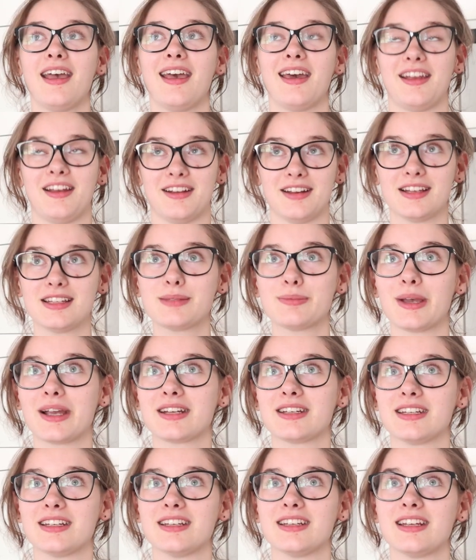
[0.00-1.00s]
and
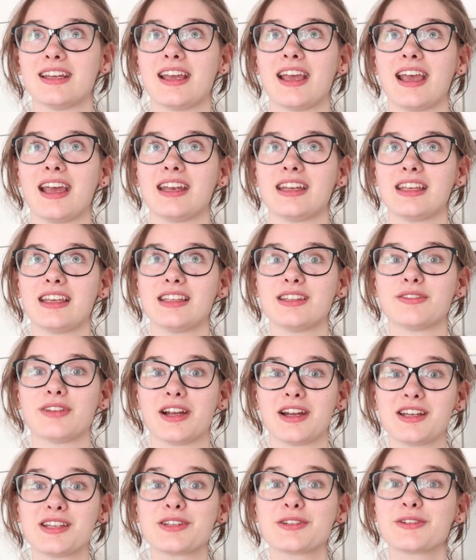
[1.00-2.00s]
unexpected and he's very